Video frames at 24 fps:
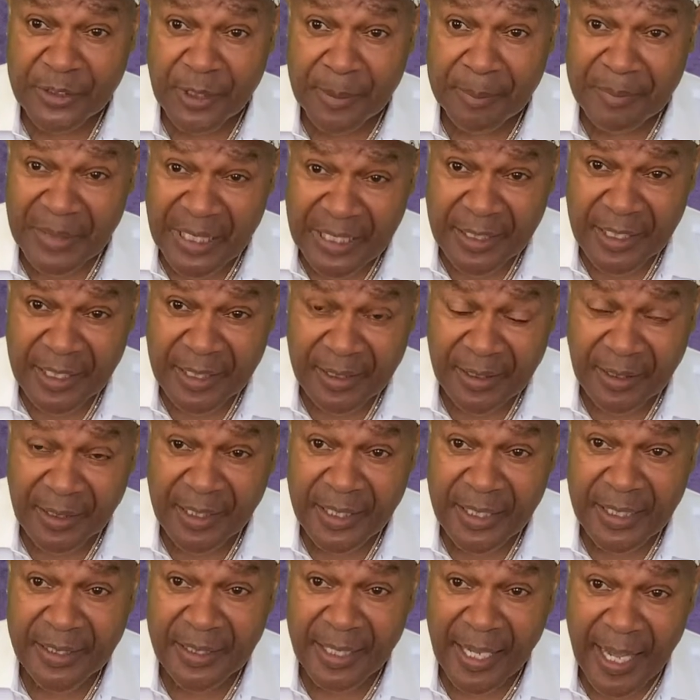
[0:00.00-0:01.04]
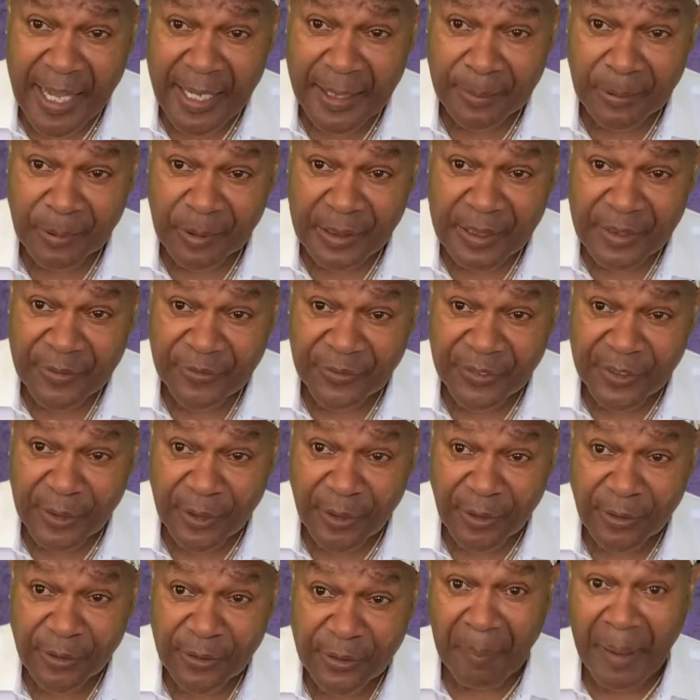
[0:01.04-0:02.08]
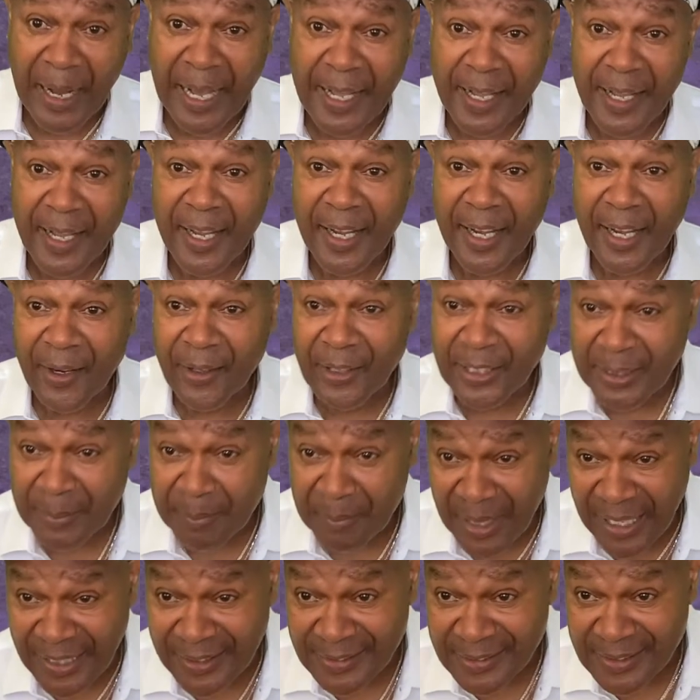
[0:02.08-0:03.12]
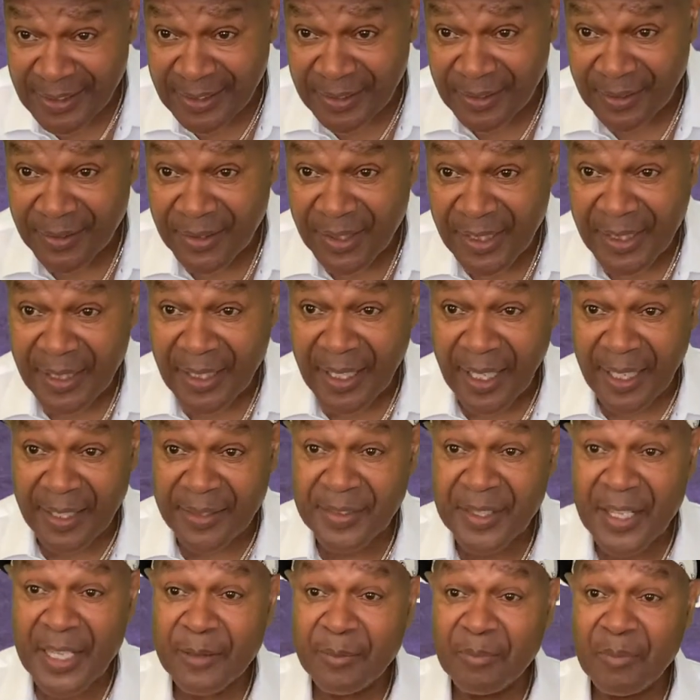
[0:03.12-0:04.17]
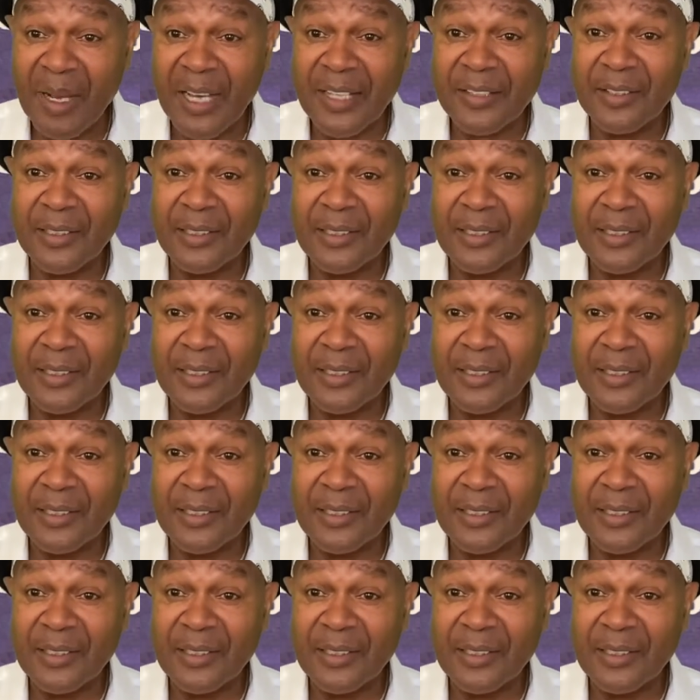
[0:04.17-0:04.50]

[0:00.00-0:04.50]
immediately and ably filled by Eric Monteith and then by the